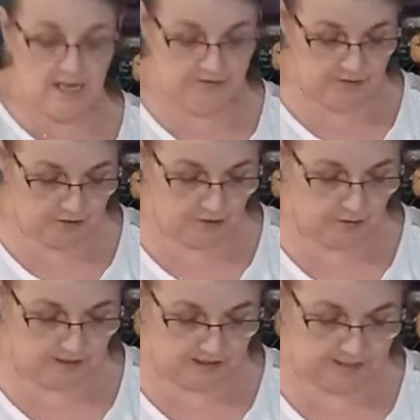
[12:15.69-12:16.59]
If you'll
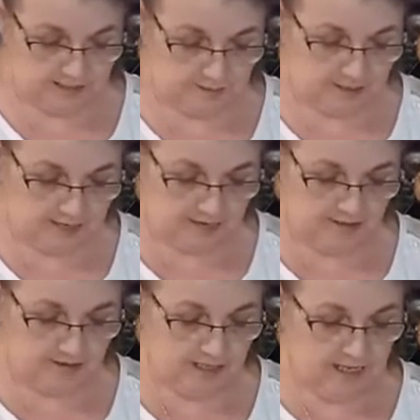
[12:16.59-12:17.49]
notice in this
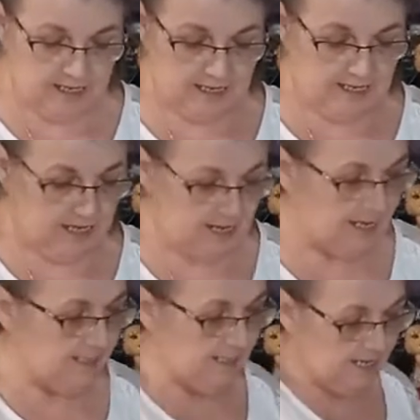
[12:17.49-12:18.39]
pattern, it
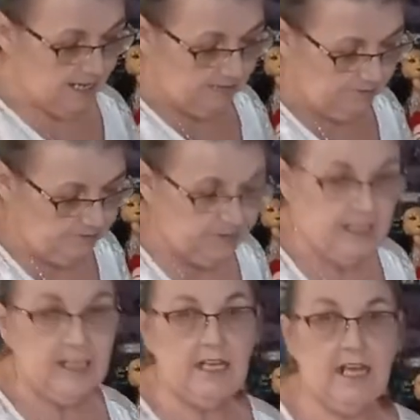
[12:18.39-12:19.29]
has a
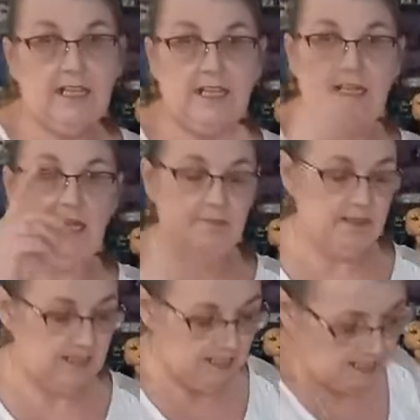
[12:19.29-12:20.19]
V-neck that comes down.